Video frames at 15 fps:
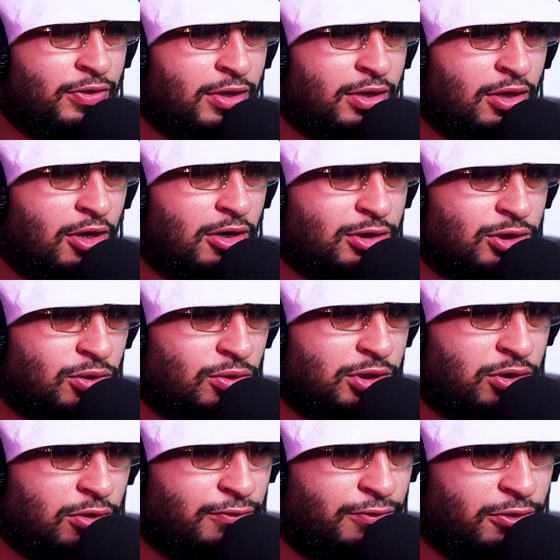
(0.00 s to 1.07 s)
the long story
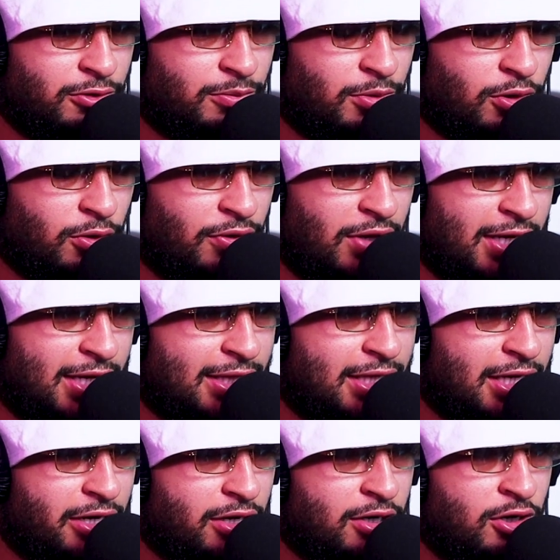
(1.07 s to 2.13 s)
short for you, bro, they get
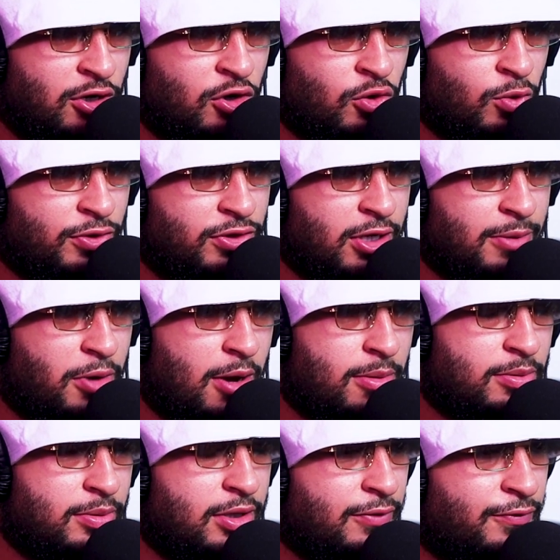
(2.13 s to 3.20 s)
there within
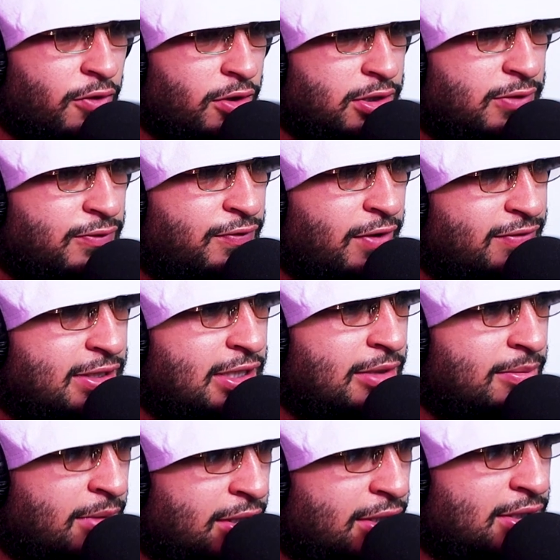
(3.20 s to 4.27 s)
probably the first 15
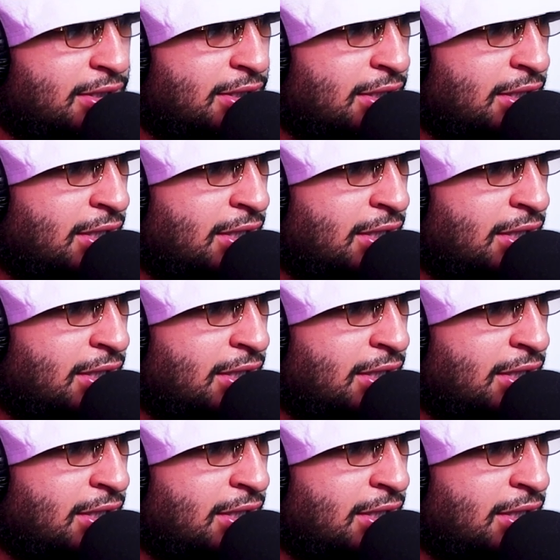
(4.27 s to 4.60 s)
minutes.